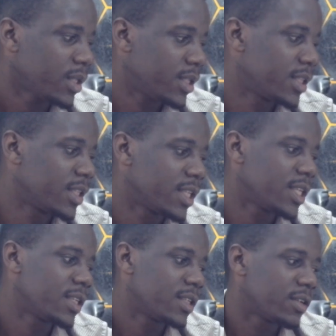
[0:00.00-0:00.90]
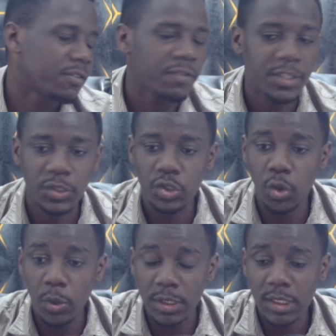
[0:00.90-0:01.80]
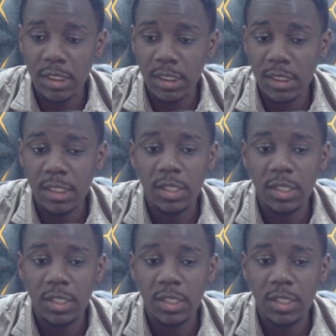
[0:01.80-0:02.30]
the first-choice